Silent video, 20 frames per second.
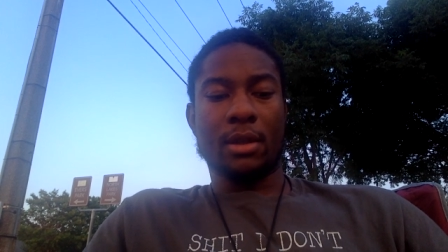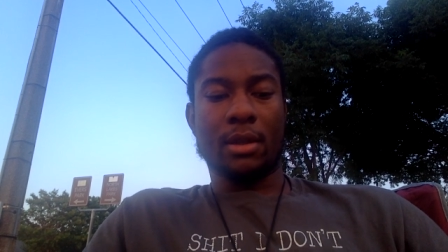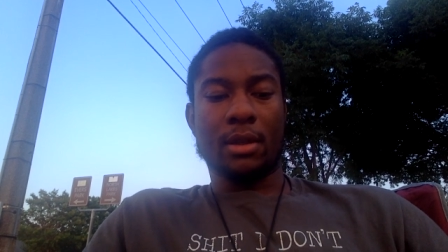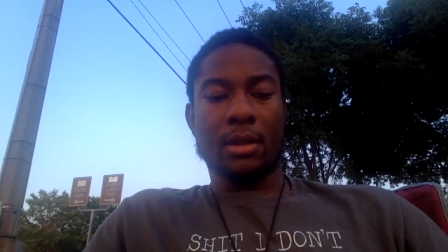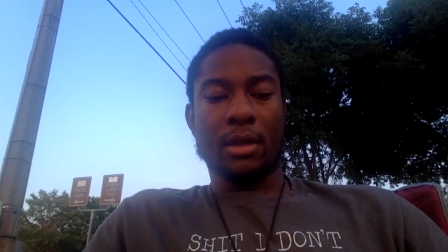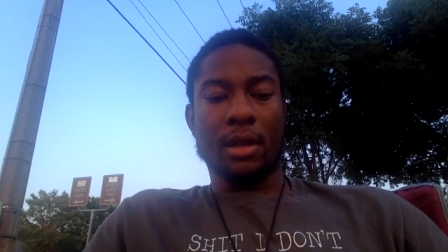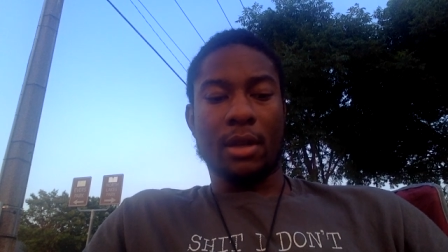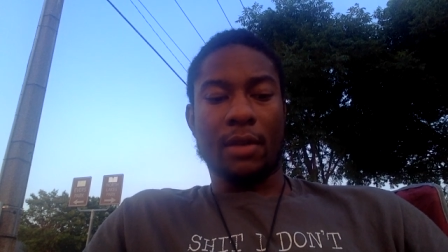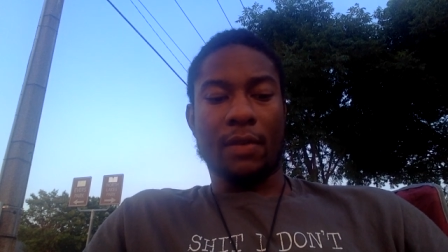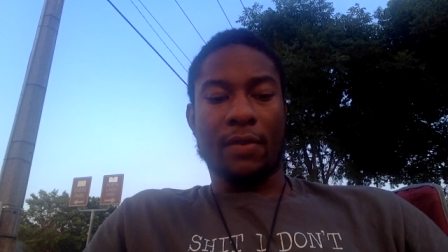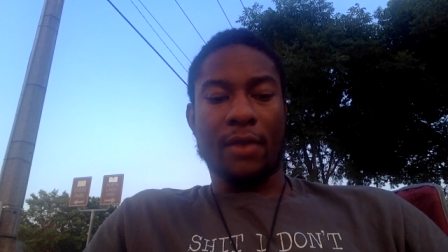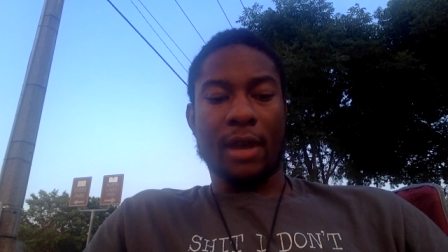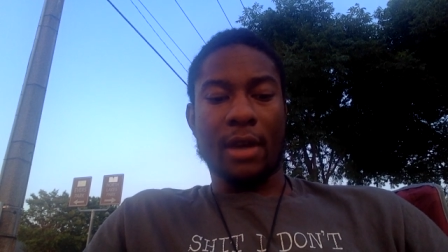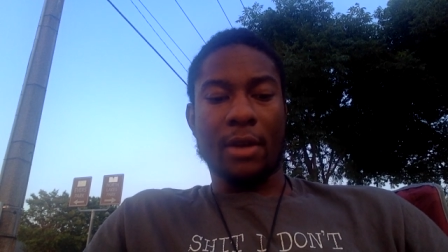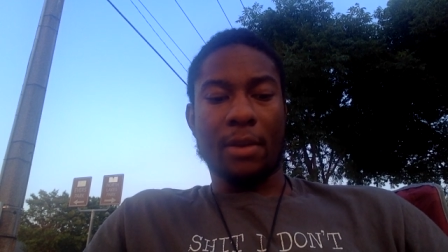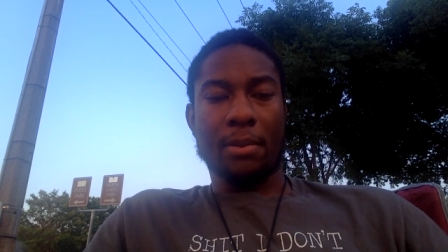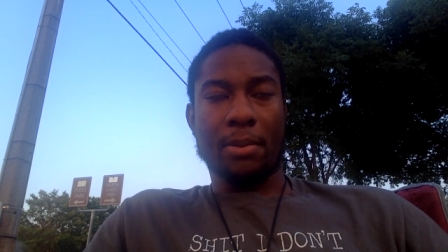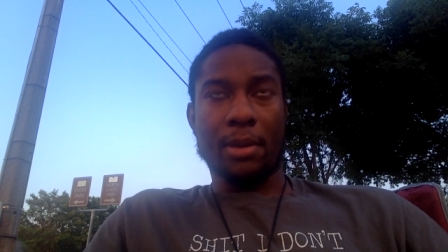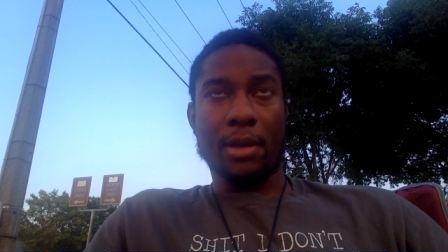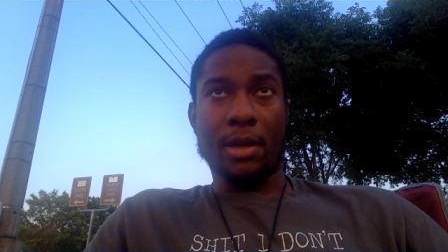Then the
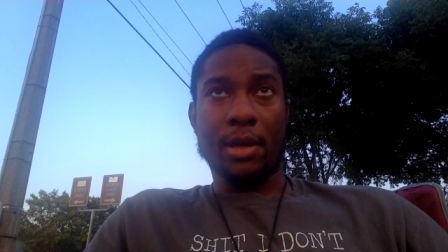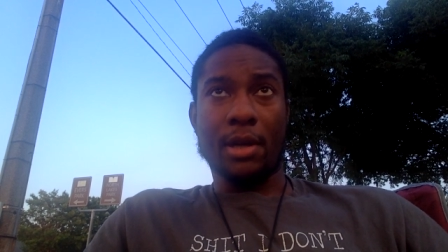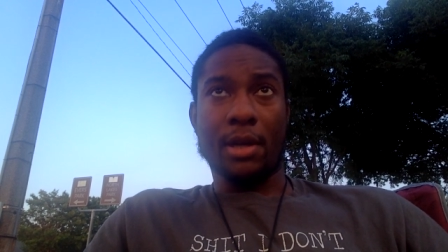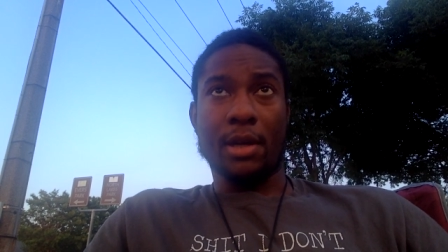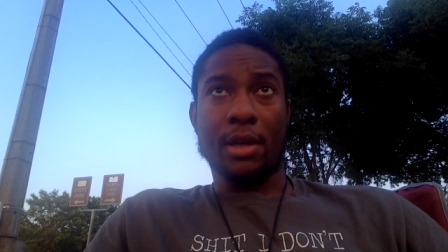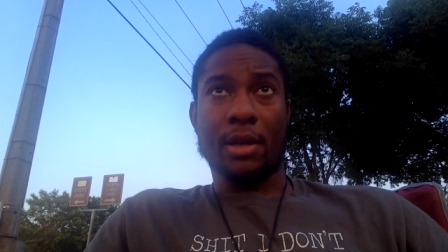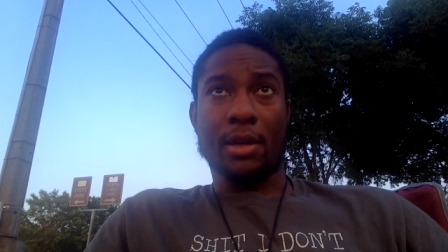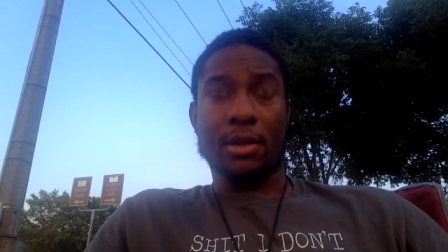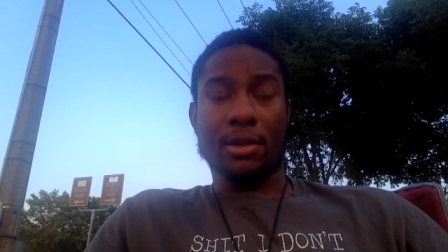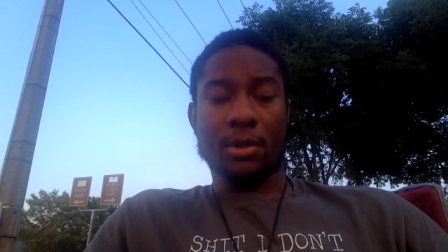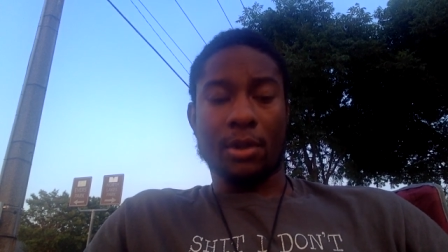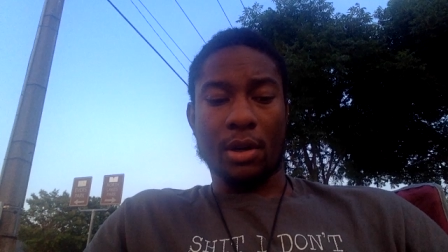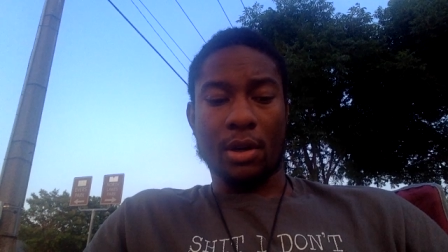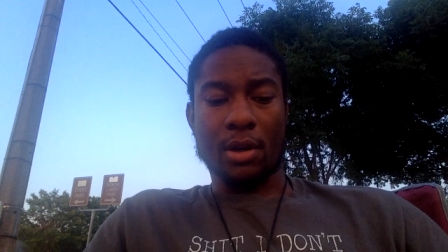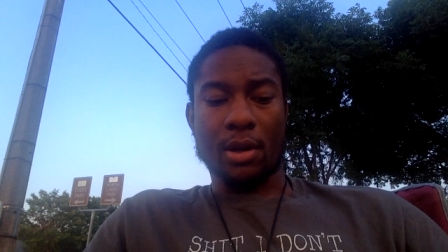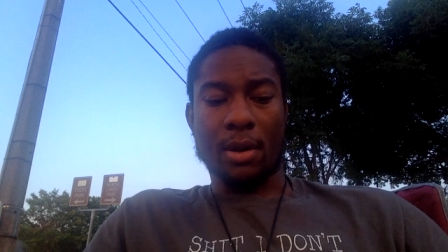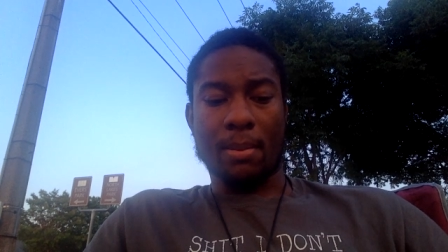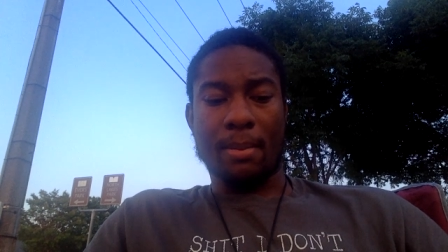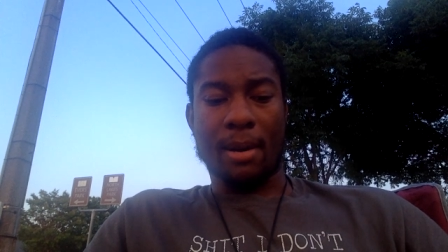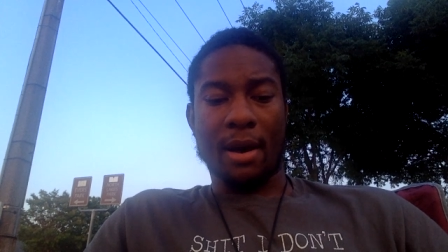final plague is going to
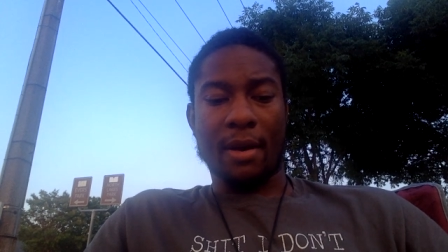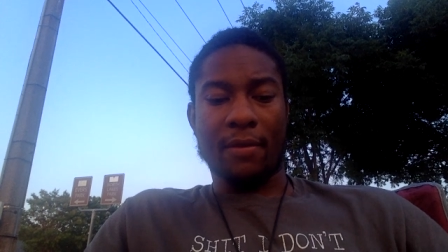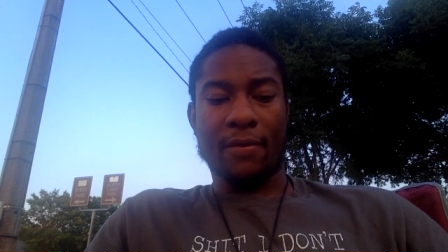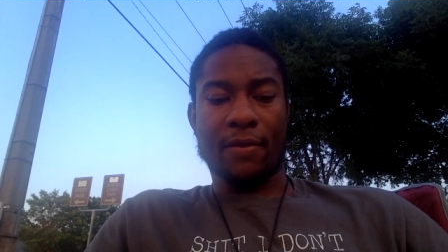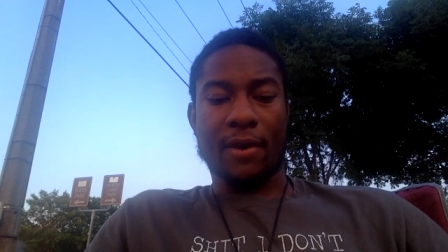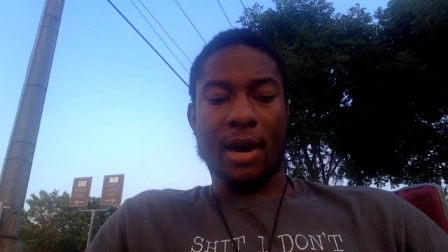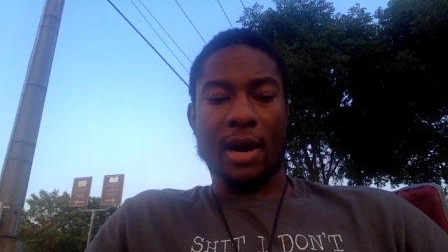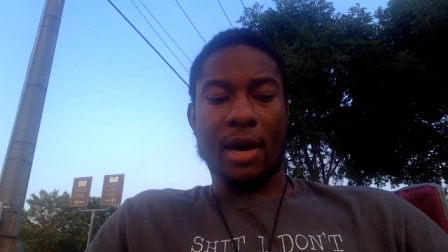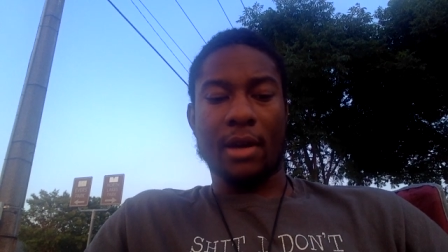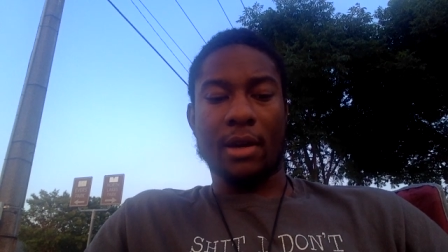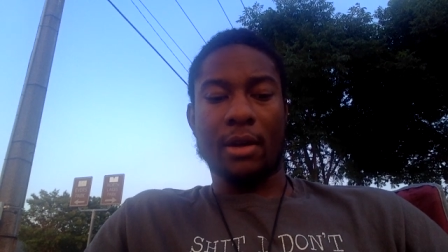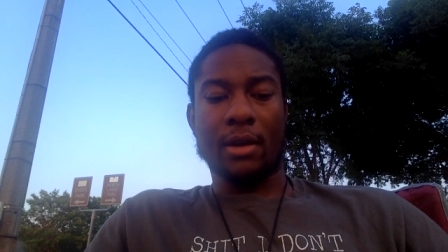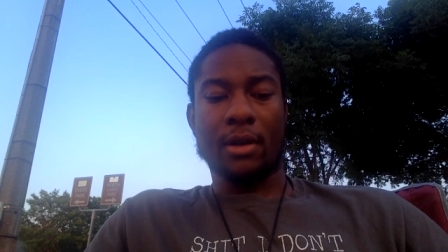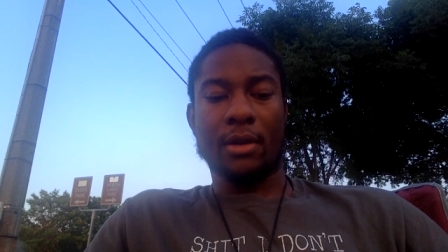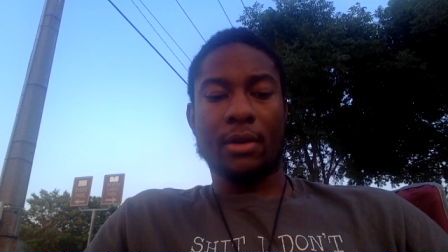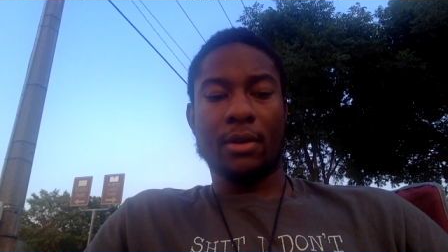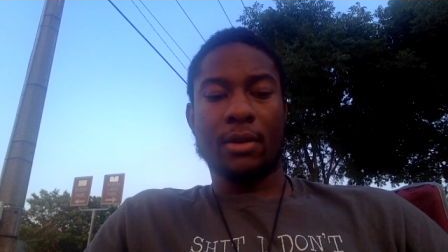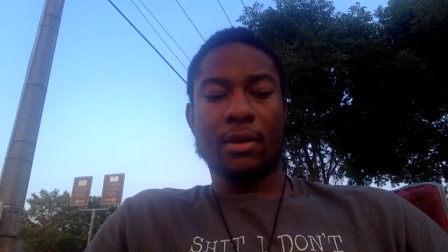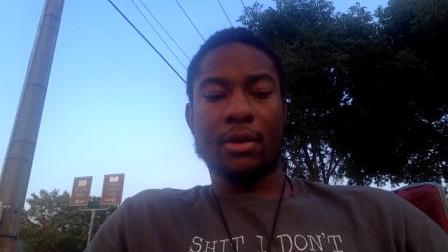come by fire,